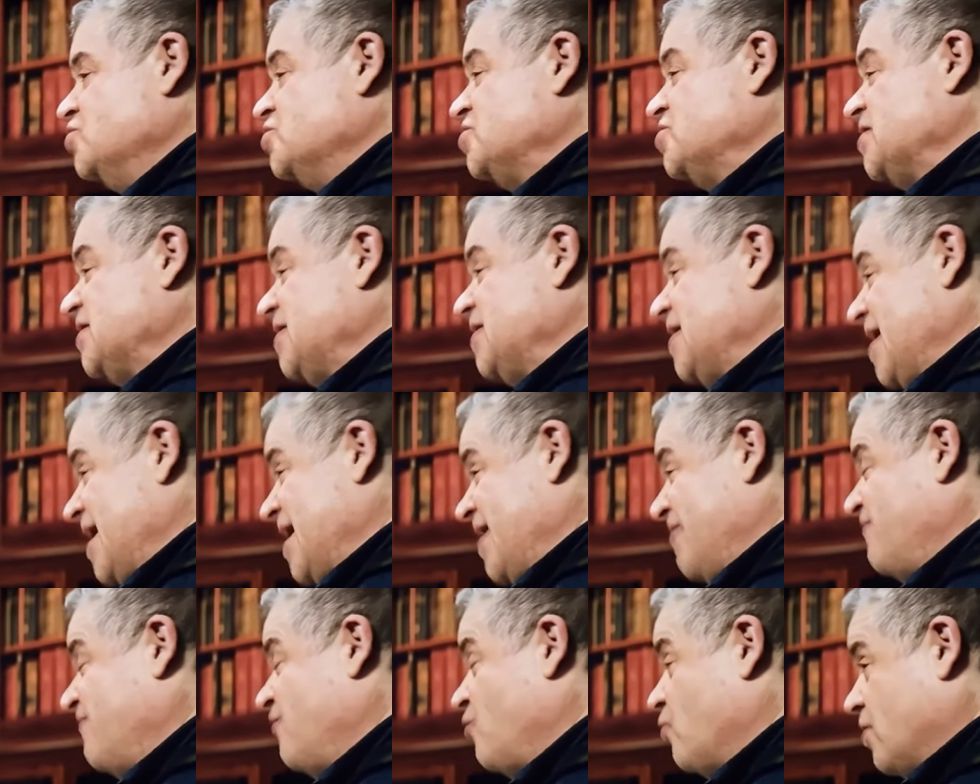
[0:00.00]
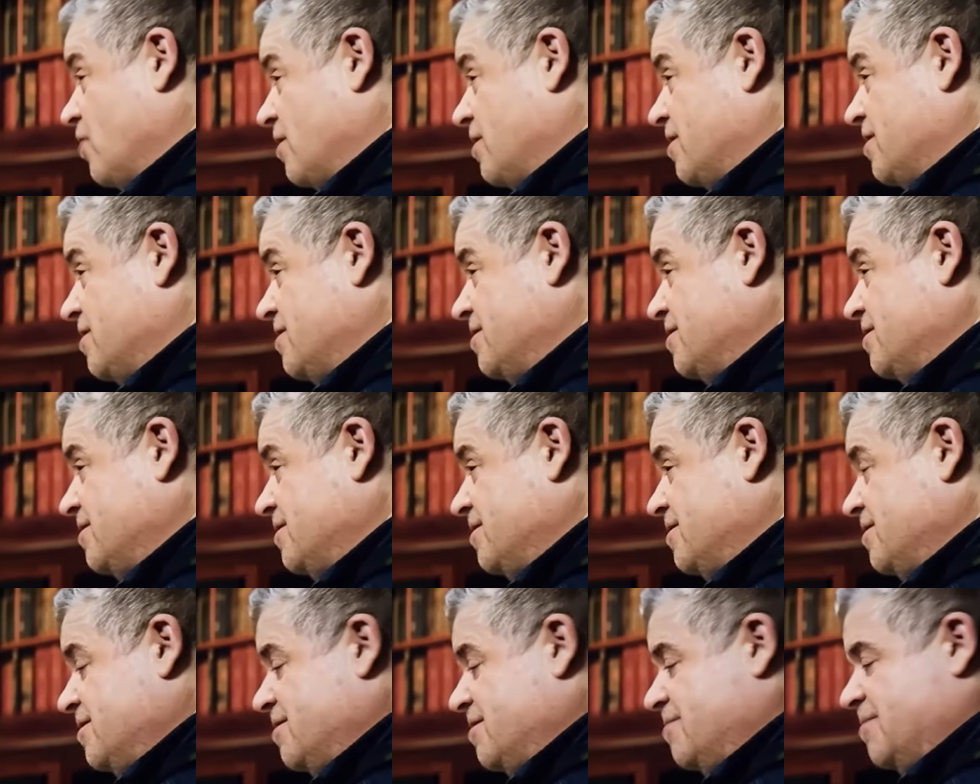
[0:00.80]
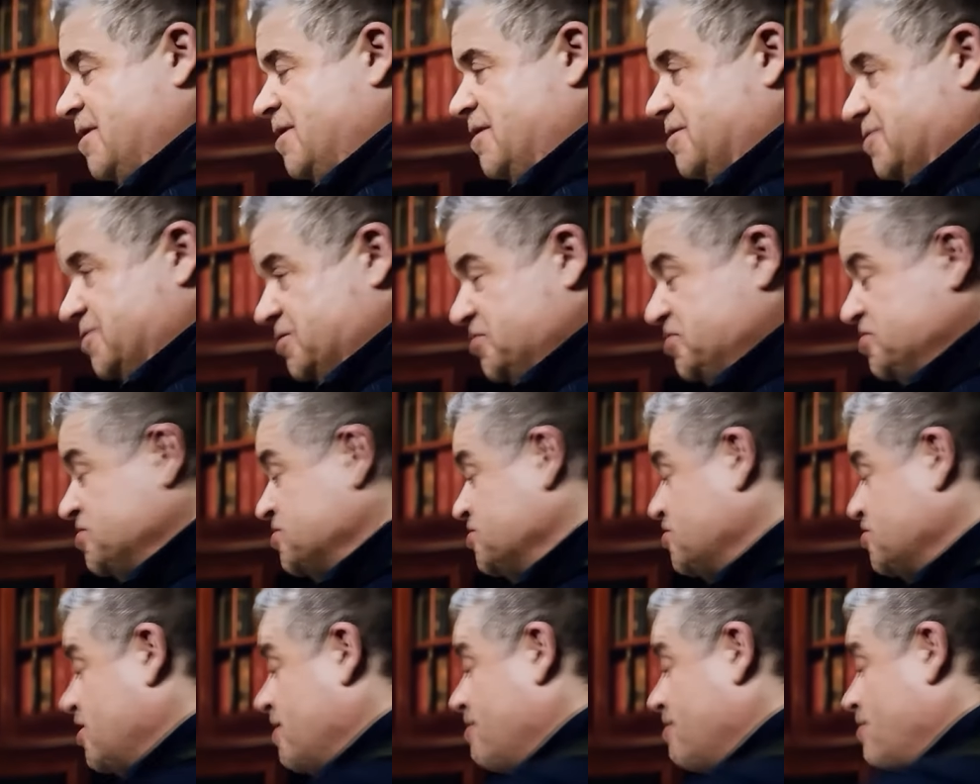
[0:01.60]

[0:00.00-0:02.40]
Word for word: Many years later, the incident in New York,